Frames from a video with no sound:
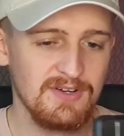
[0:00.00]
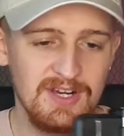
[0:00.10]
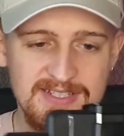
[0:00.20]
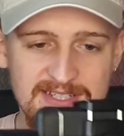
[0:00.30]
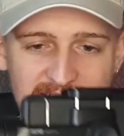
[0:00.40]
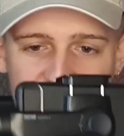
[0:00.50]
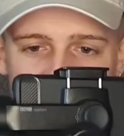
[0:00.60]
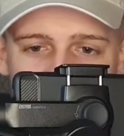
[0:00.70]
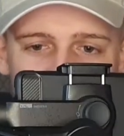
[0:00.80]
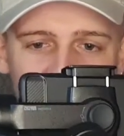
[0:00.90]
I'd say
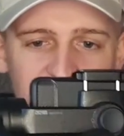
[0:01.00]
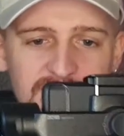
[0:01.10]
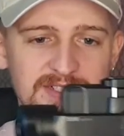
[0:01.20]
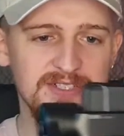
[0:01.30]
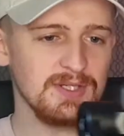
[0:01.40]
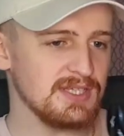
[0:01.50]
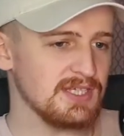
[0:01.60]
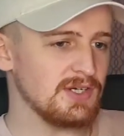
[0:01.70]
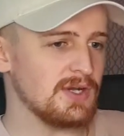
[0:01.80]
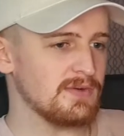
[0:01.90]
vloggers who like to
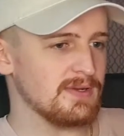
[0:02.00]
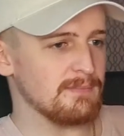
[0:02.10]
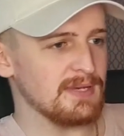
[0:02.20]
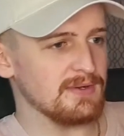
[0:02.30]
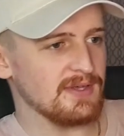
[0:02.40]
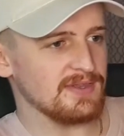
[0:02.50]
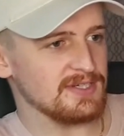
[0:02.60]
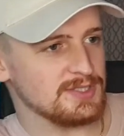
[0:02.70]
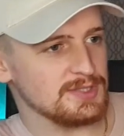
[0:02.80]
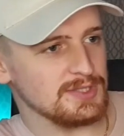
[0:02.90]
go out and about on their
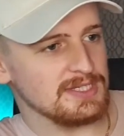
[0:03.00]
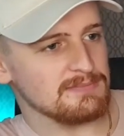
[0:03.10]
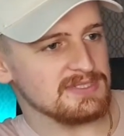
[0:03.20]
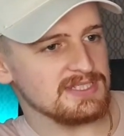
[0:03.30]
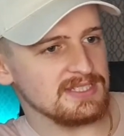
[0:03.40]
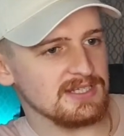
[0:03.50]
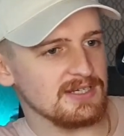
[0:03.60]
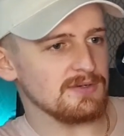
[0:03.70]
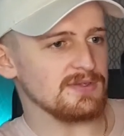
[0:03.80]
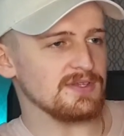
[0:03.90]
trips,
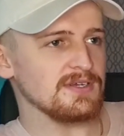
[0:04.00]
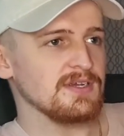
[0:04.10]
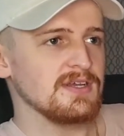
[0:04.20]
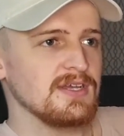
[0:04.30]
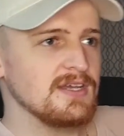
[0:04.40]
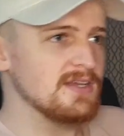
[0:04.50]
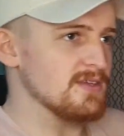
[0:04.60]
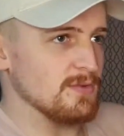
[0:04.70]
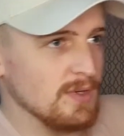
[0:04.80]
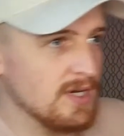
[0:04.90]
and
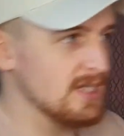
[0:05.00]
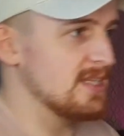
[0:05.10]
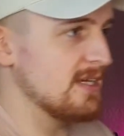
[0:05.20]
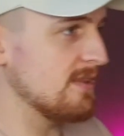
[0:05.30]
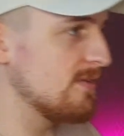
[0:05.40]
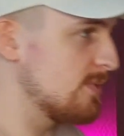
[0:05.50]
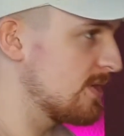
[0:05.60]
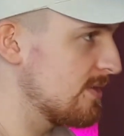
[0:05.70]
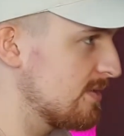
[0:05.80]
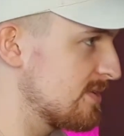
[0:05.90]
they're walking down the
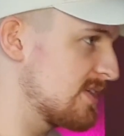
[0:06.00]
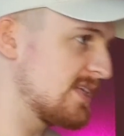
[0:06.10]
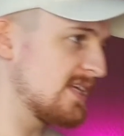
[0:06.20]
road and they need